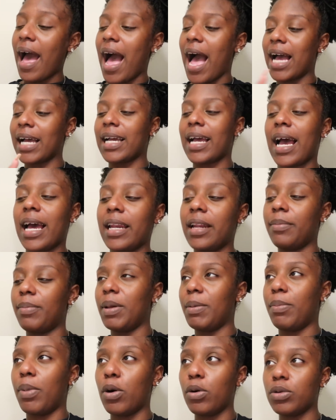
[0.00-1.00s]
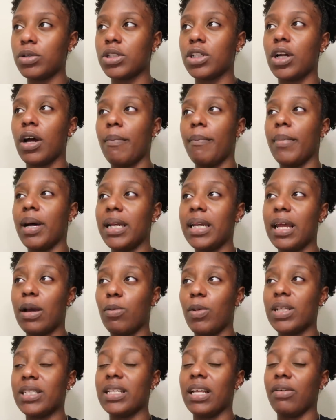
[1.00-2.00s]
I kind of been posting on Monday,
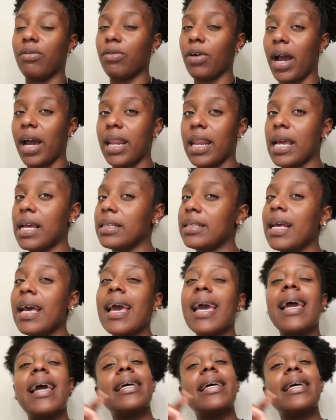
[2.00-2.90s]
Wednesday, Fridays.